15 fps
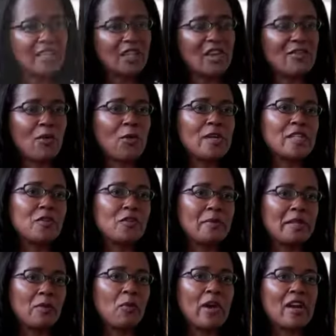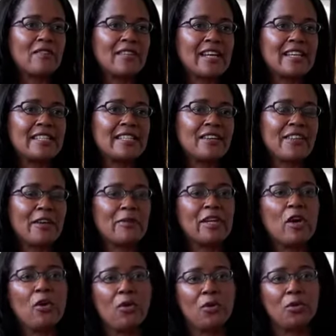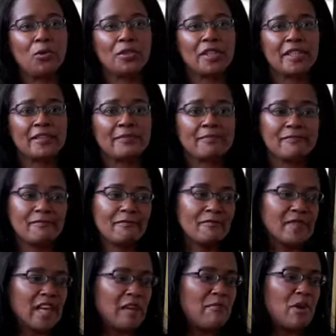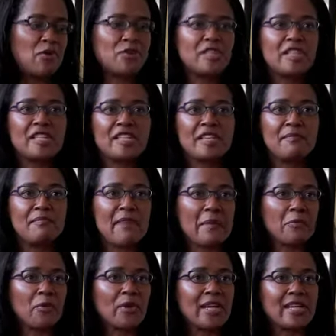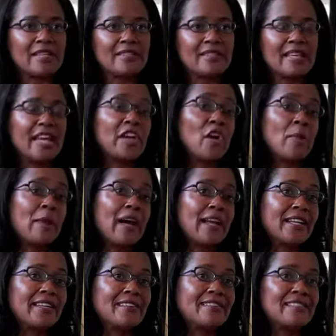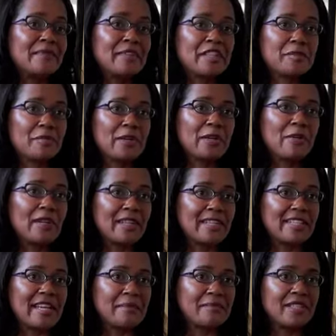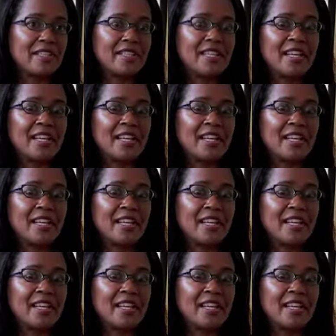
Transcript: You know, I've always sort of been aware of the idea that we hold emotions and memories in our bodies, and it's pretty well accepted.